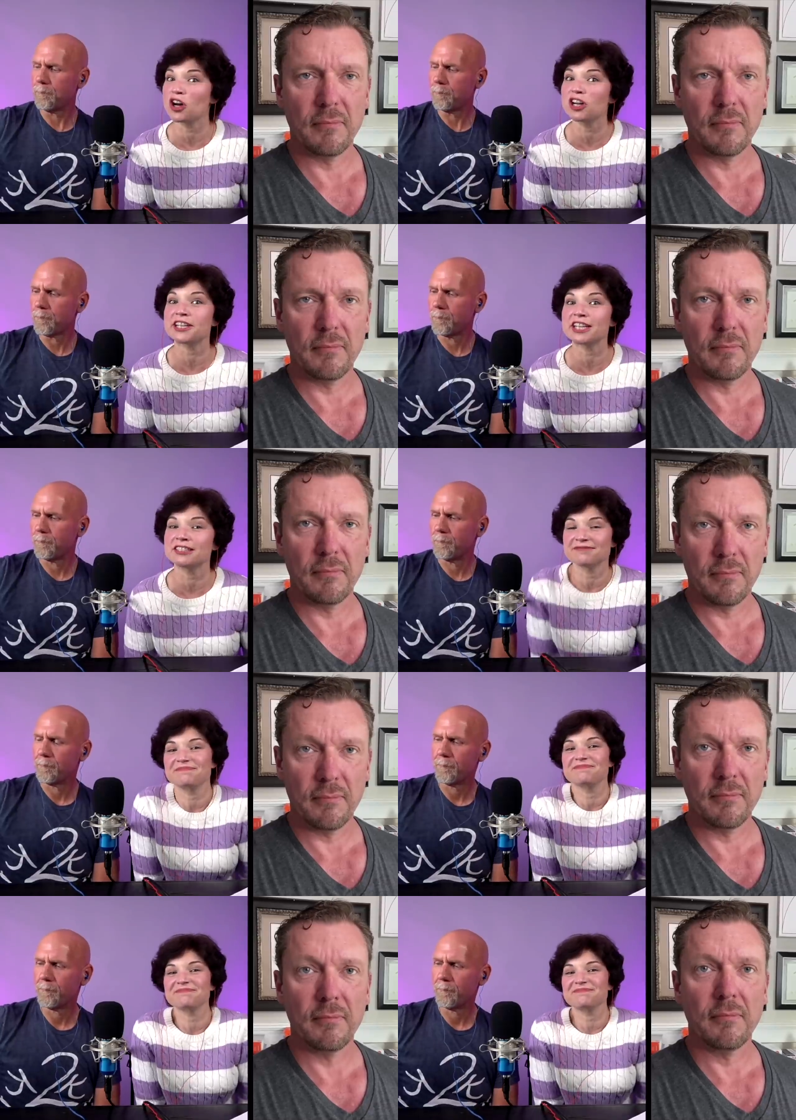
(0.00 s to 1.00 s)
Speaker 1: clear?
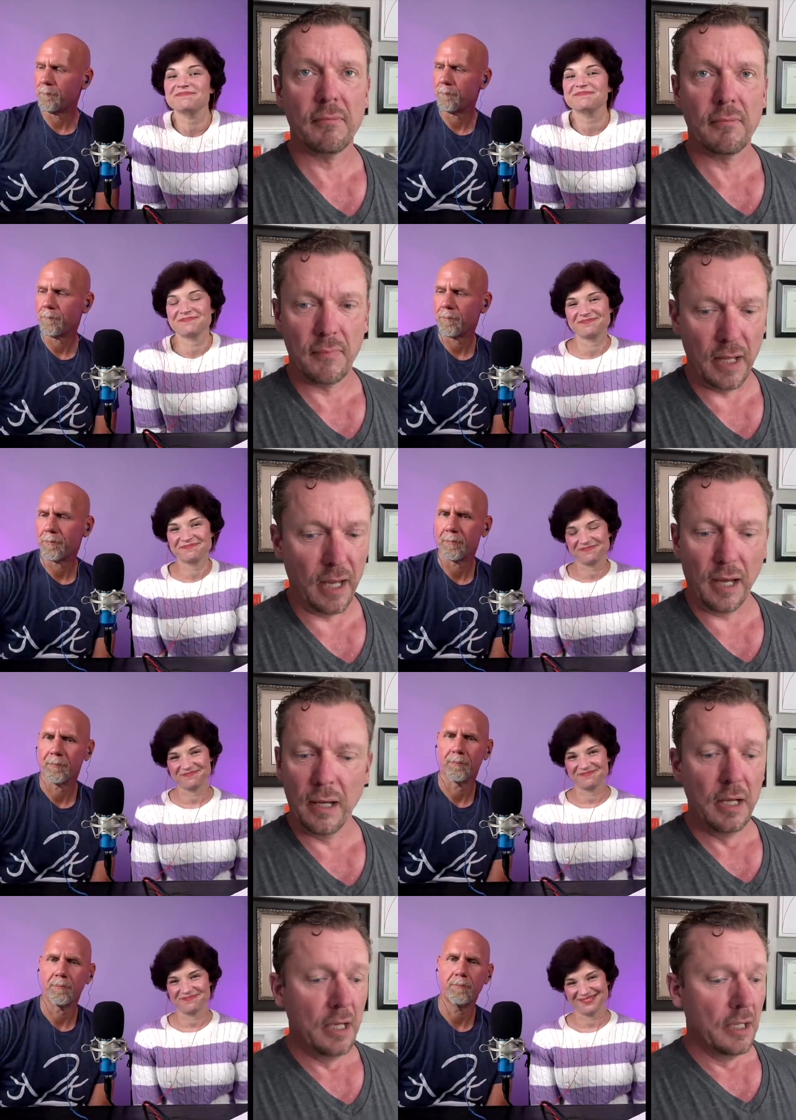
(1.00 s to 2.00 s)
Speaker 2: Yeah.
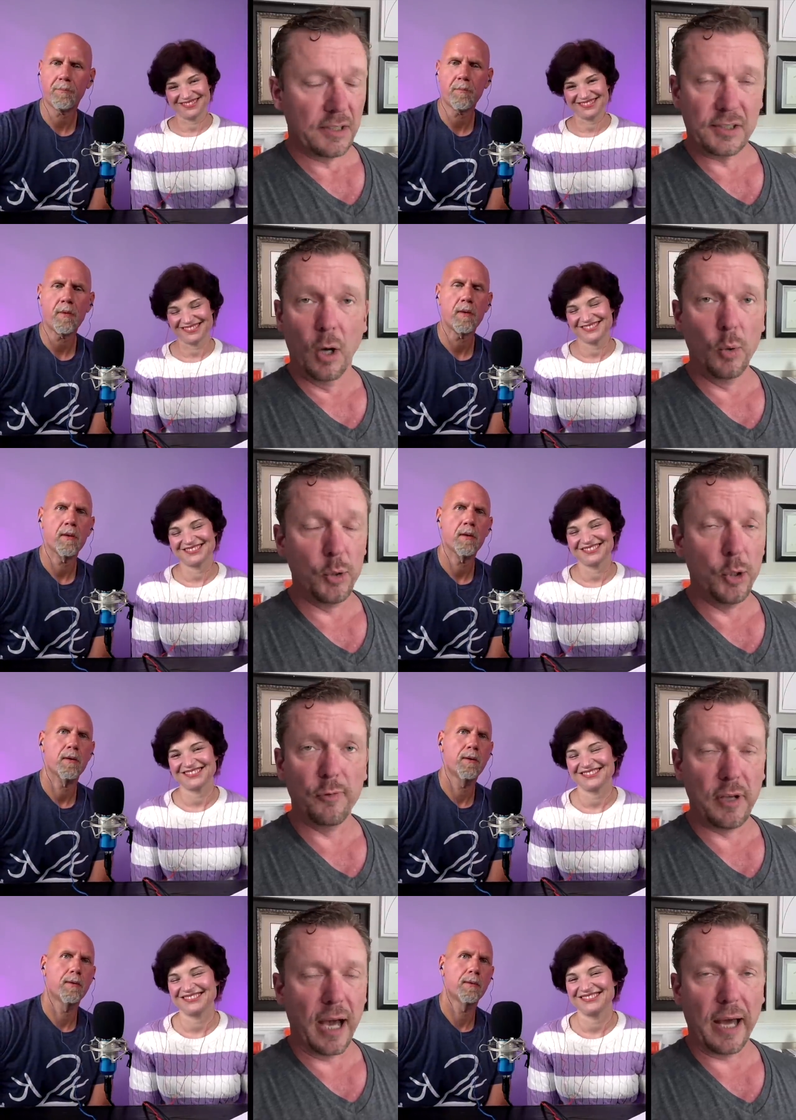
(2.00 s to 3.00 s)
So you've
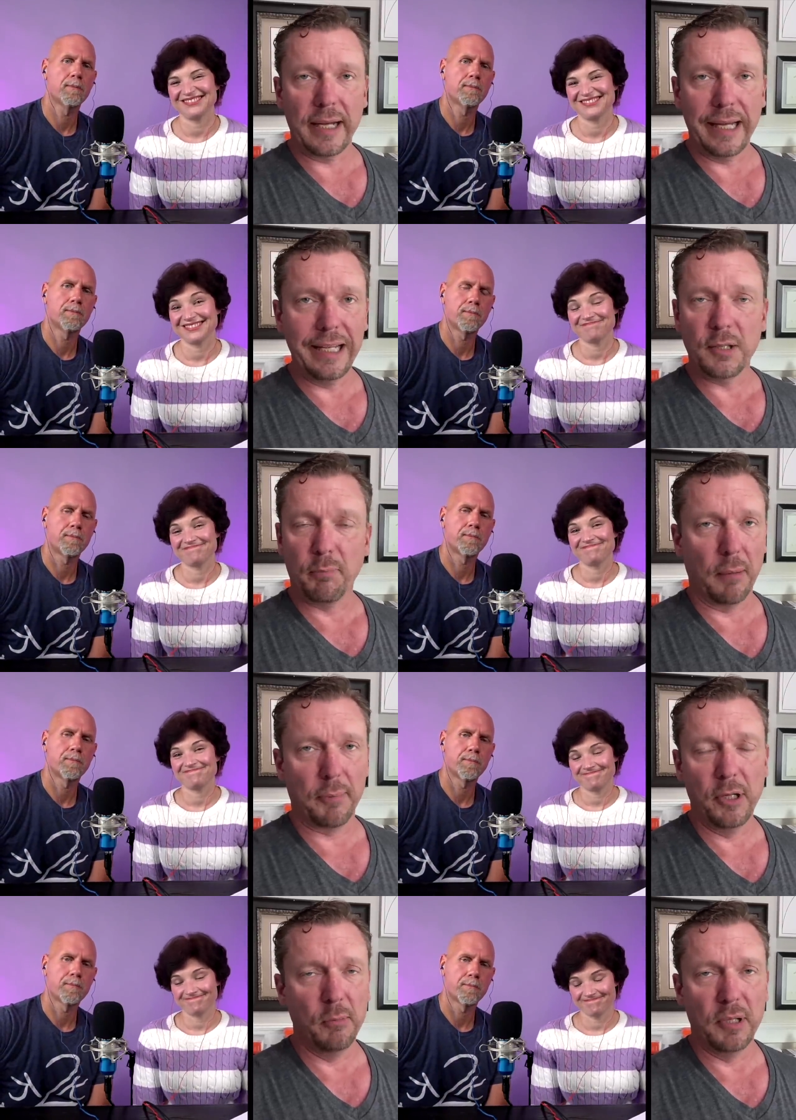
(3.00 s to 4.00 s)
got to eat the
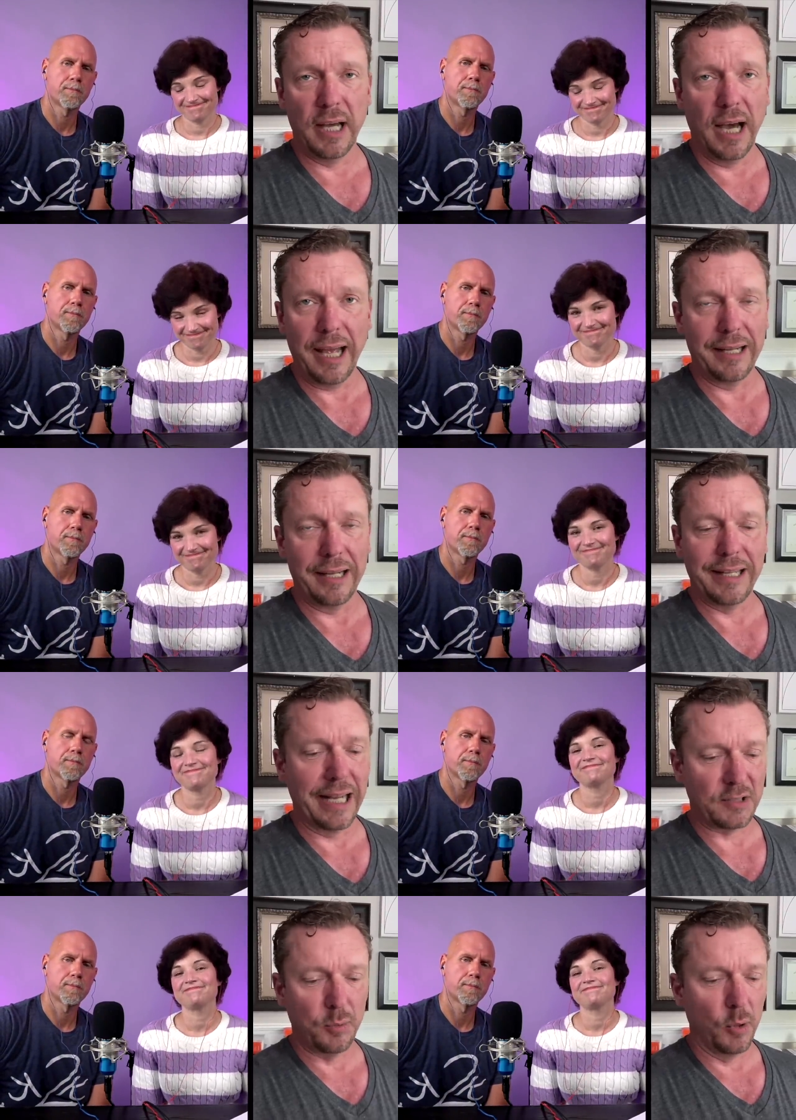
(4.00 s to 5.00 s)
proper human diet.
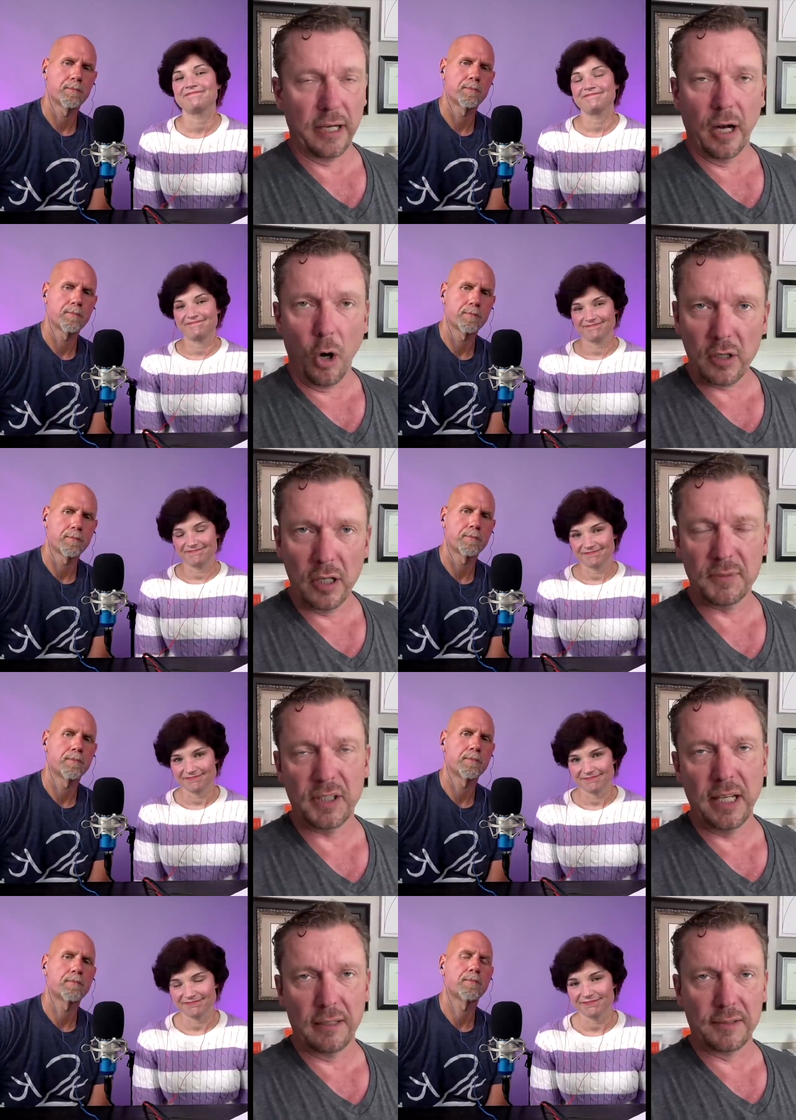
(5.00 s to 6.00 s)
That's what it all comes
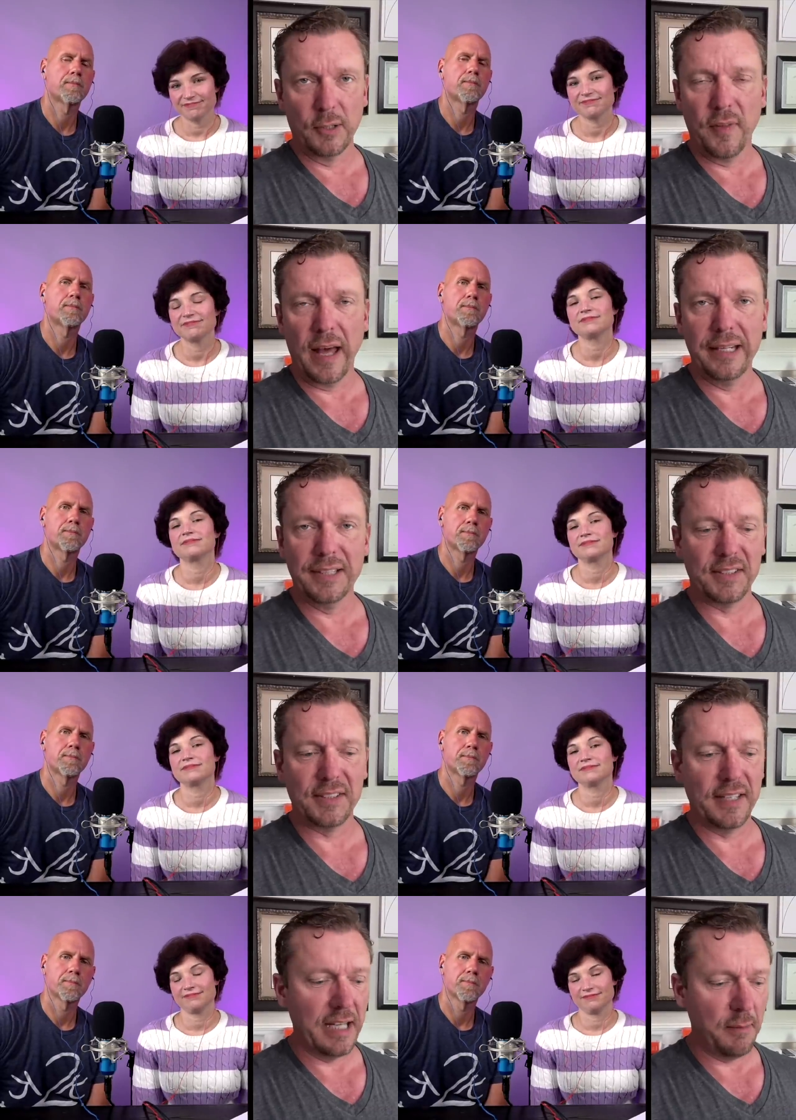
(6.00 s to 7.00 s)
down to. That is
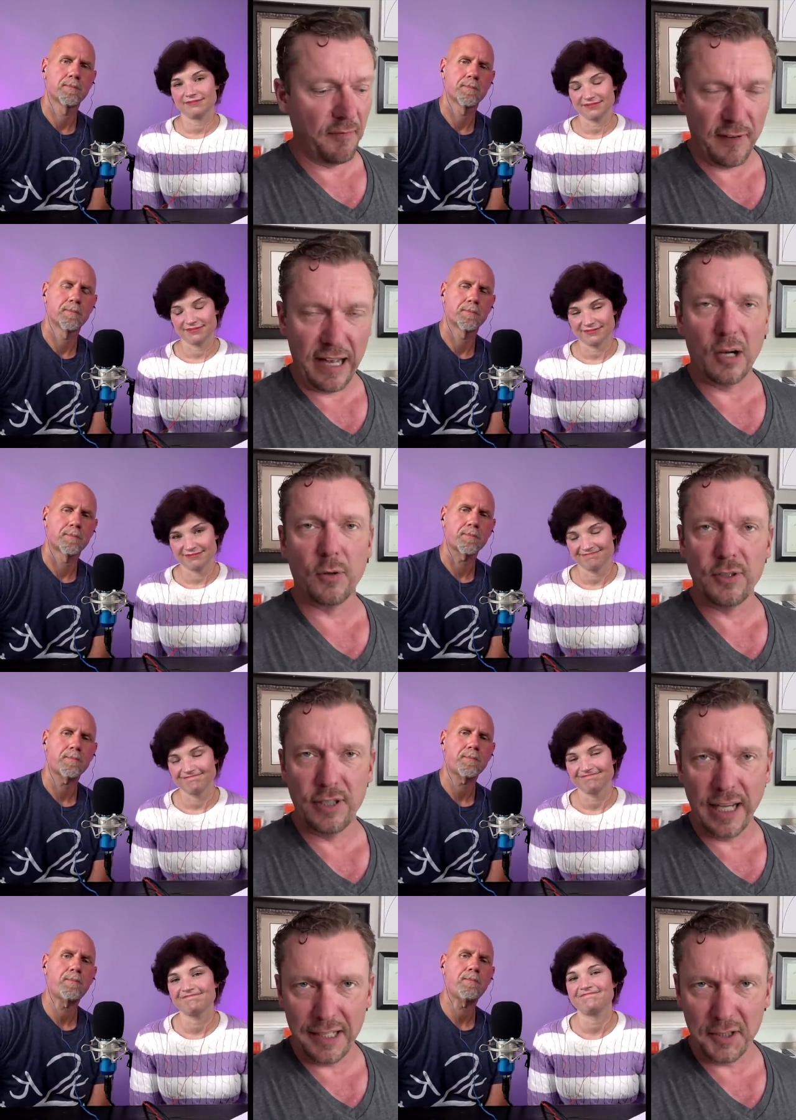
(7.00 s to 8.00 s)
the
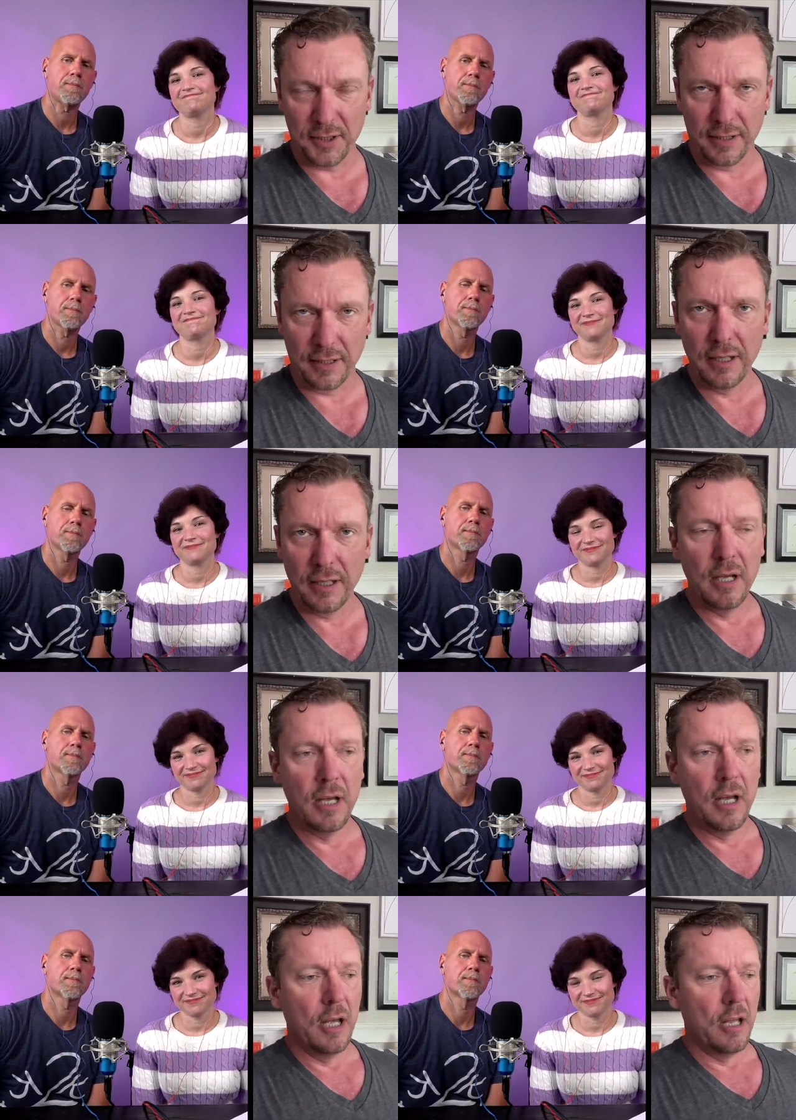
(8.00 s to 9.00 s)
foundation
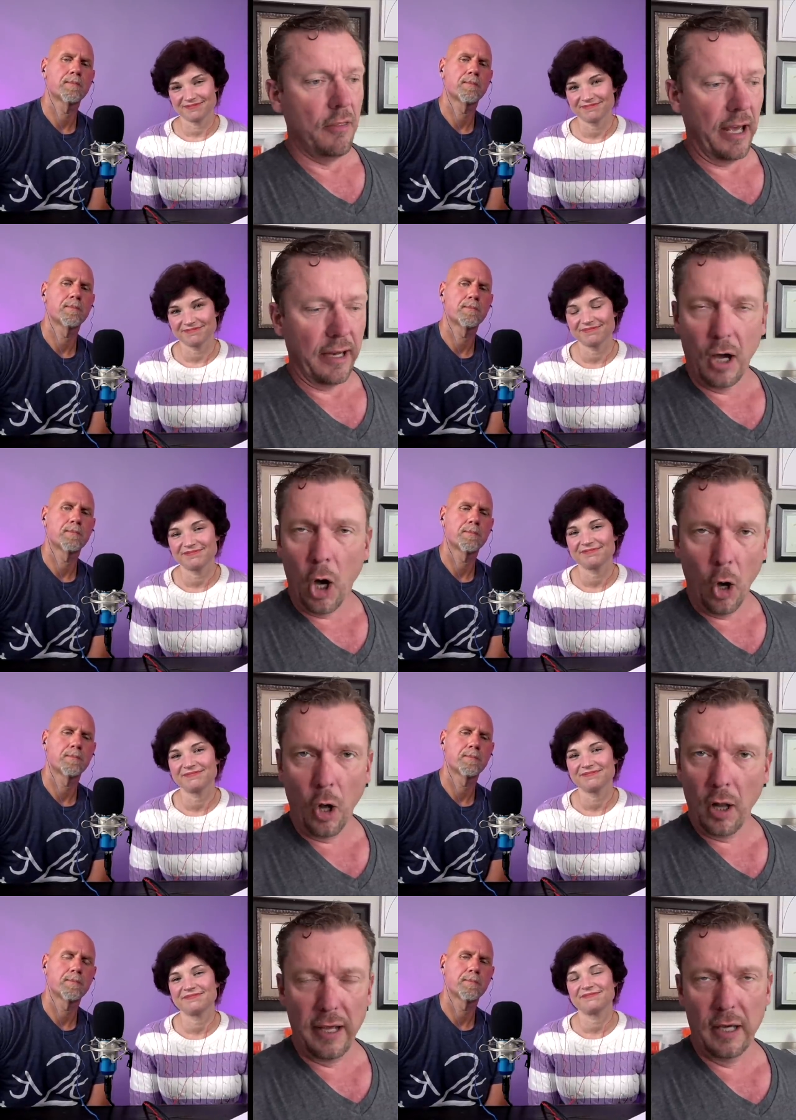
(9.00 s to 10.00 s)
that
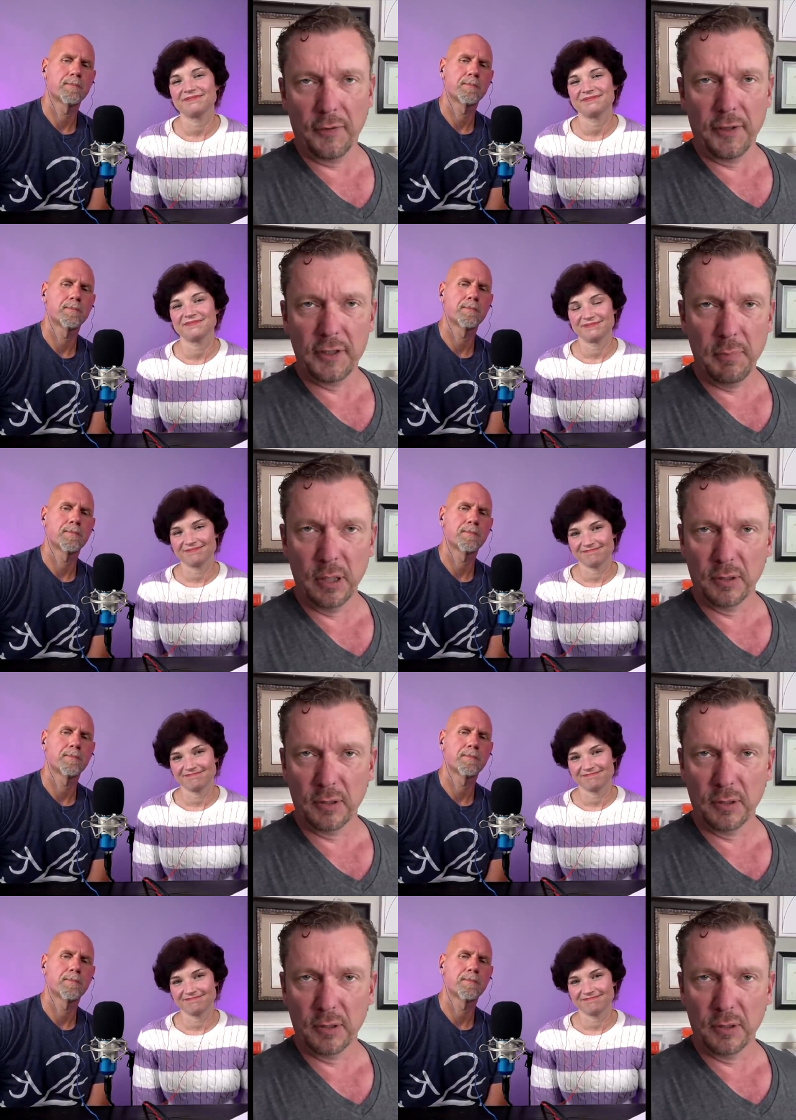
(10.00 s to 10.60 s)
all health is built